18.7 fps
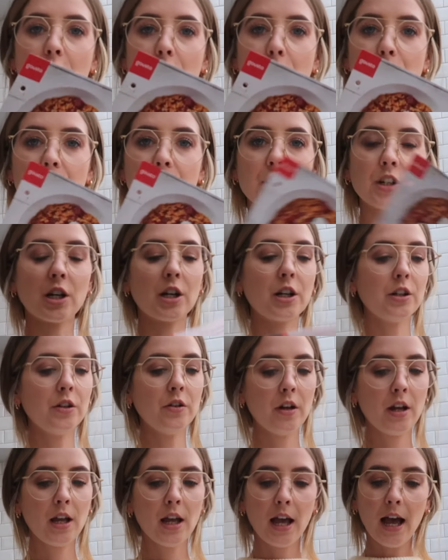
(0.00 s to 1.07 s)
gusto,
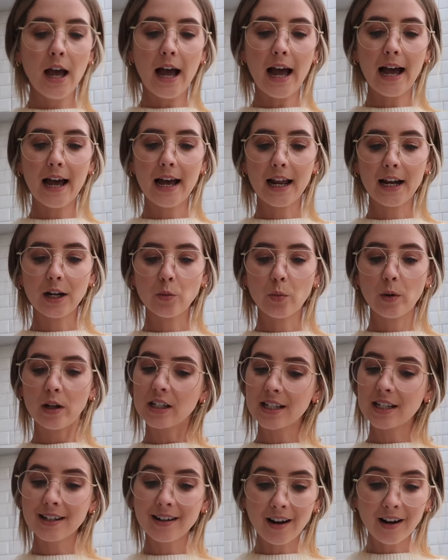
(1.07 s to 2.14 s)
and
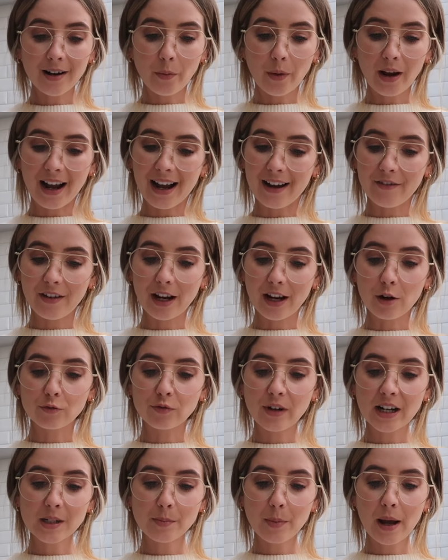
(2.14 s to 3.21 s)
tonight we're having
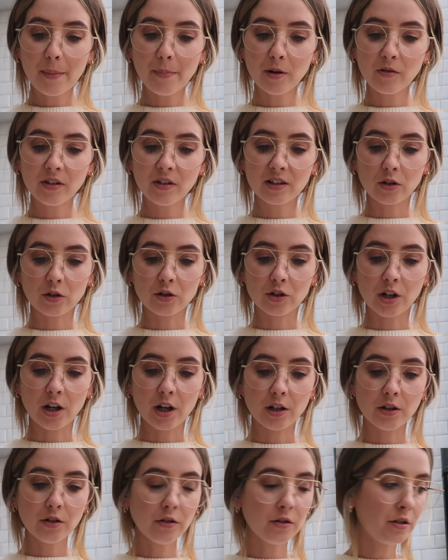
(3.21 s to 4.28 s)
red pepper
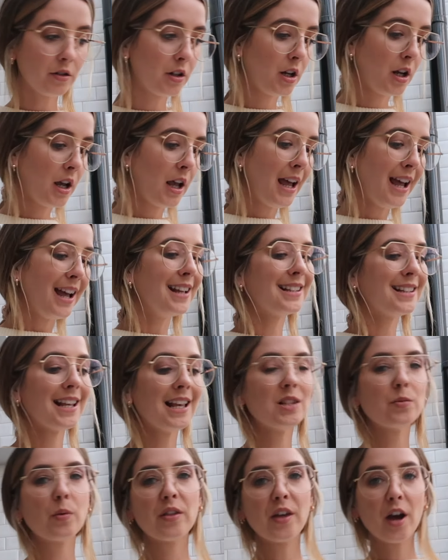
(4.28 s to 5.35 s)
risotto. It
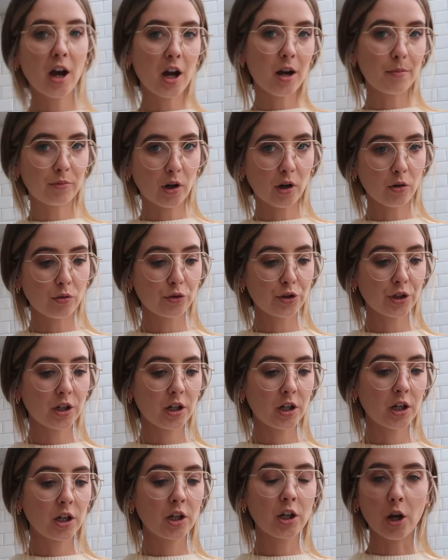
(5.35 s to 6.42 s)
says with herb rolled
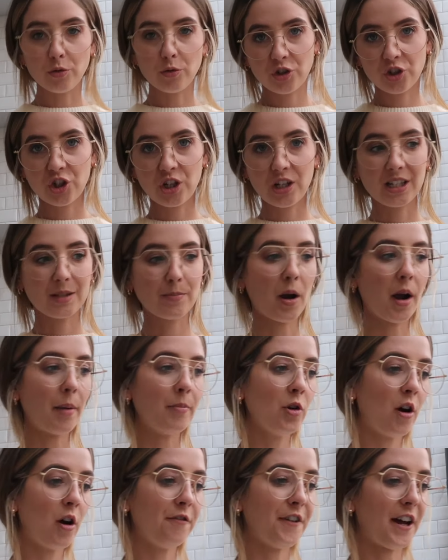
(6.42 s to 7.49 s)
goat's cheese, but I'm
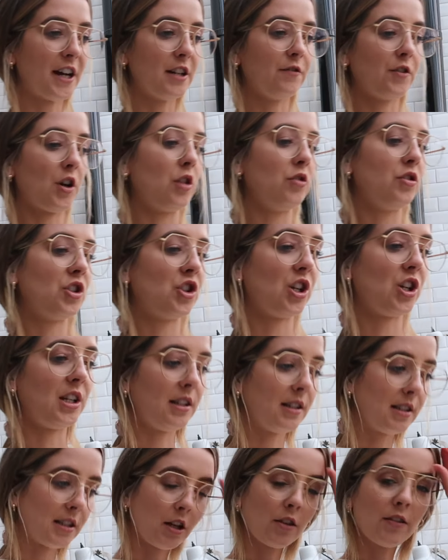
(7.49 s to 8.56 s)
not a fan of goat's cheese,
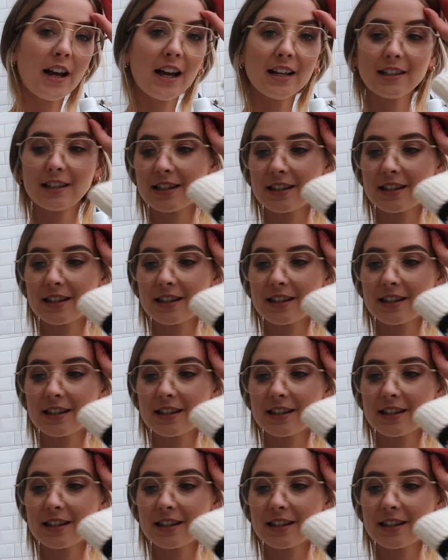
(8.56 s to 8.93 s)
so that's